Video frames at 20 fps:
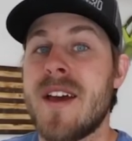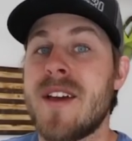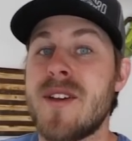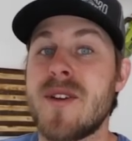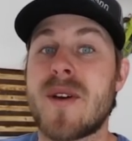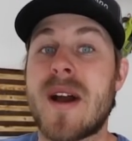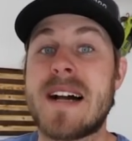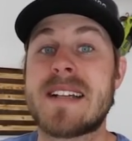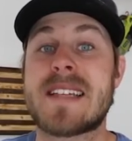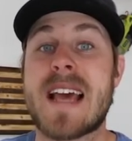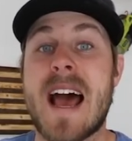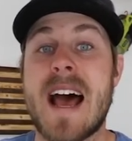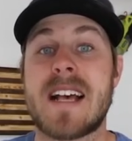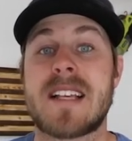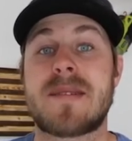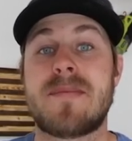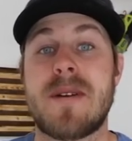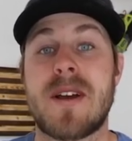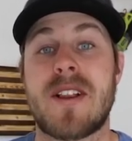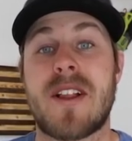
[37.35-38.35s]
You guys
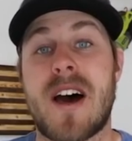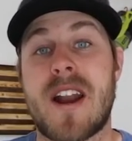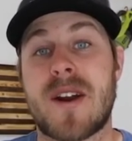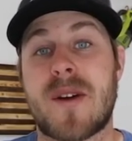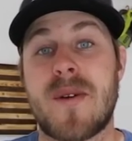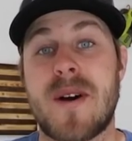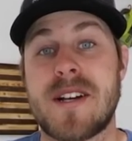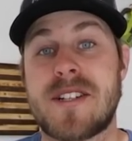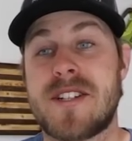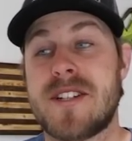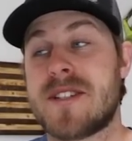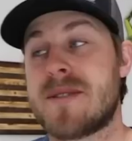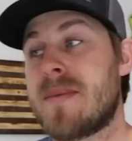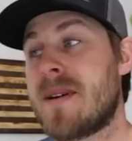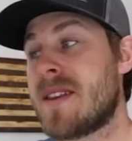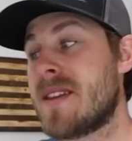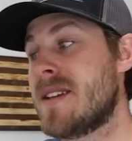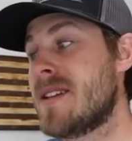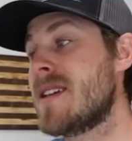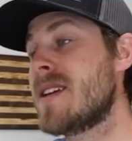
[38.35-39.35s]
ask me a lot of questions
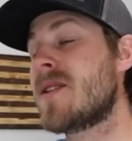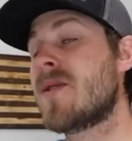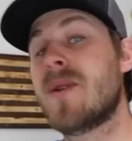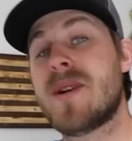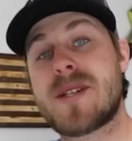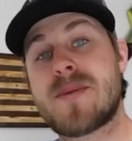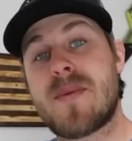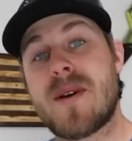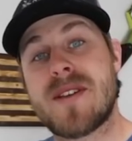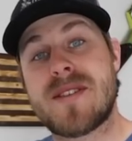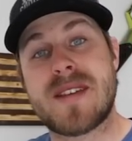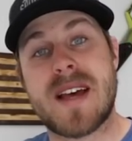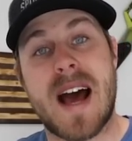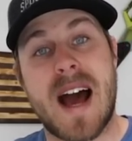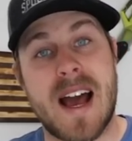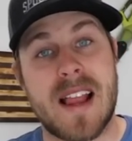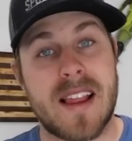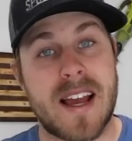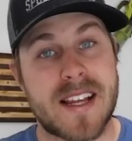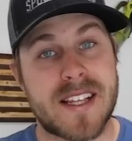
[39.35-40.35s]
about the decoy spreads that
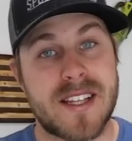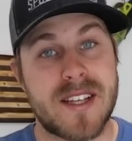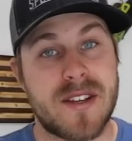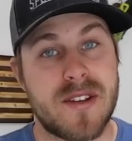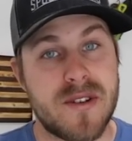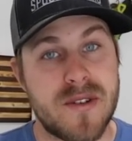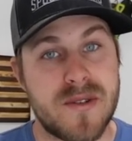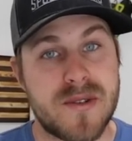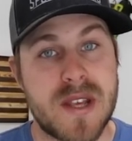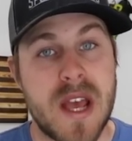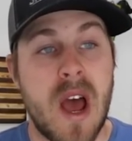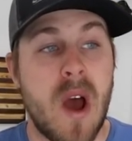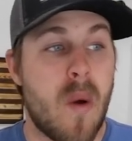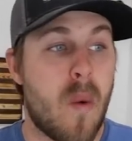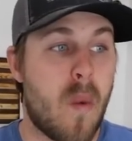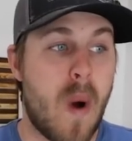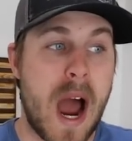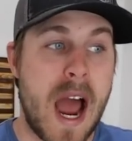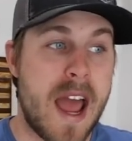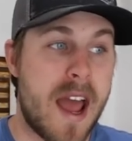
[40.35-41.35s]
I like to use,
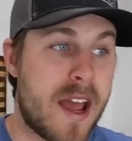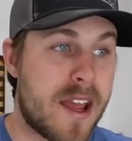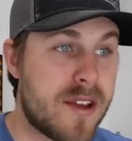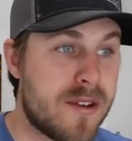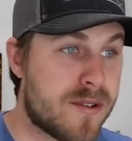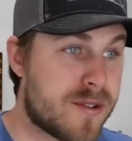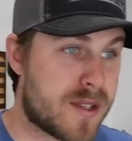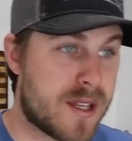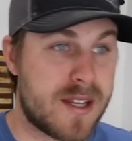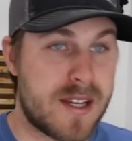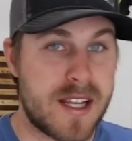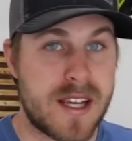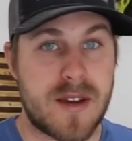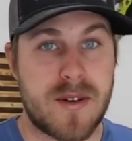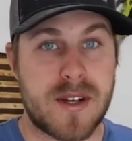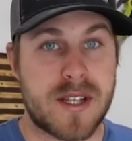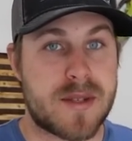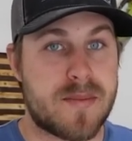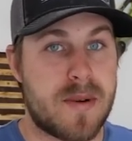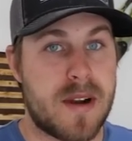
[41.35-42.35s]
why I use the
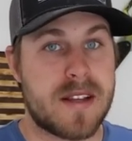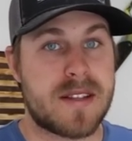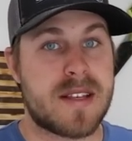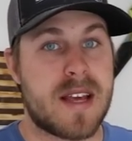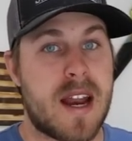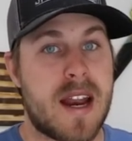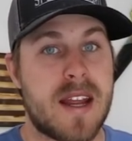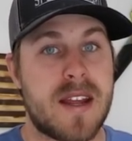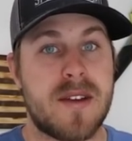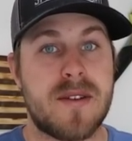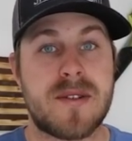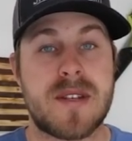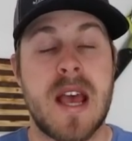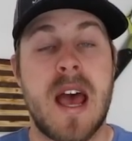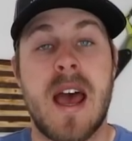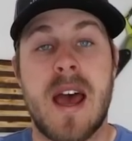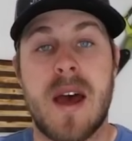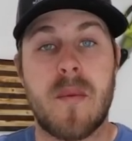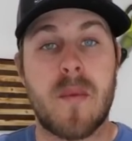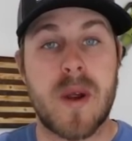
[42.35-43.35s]
decoy spreads that I use,
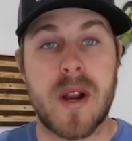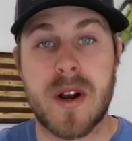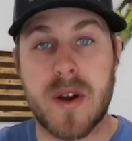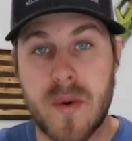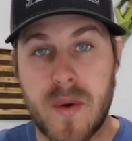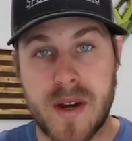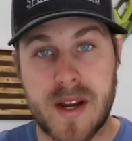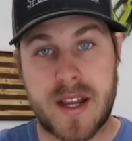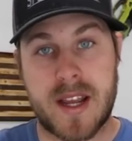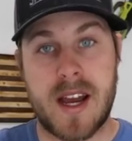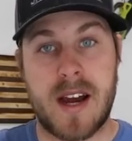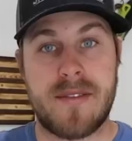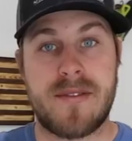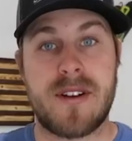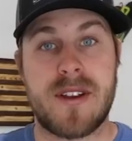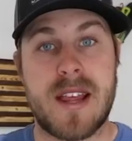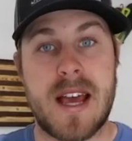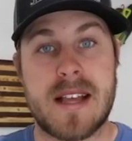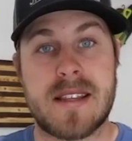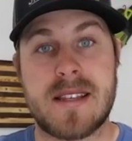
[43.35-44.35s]
and we are going to
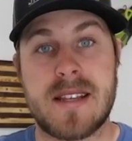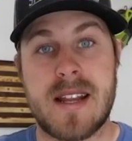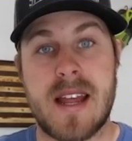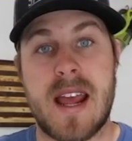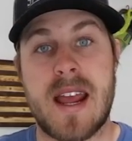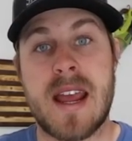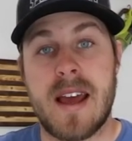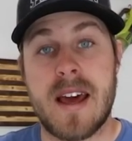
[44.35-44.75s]
cover that today.